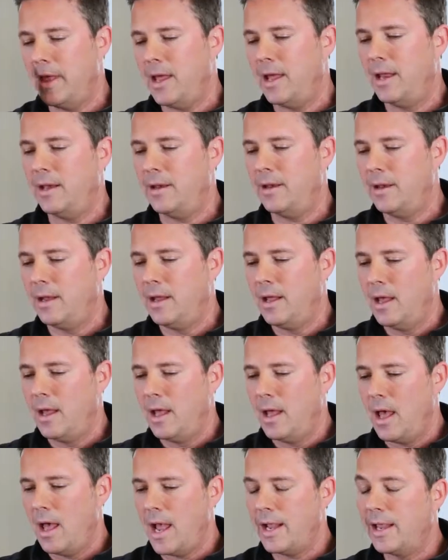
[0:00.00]
then
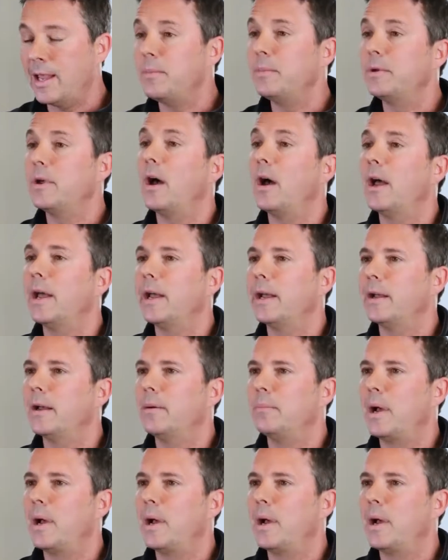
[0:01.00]
I kept dying.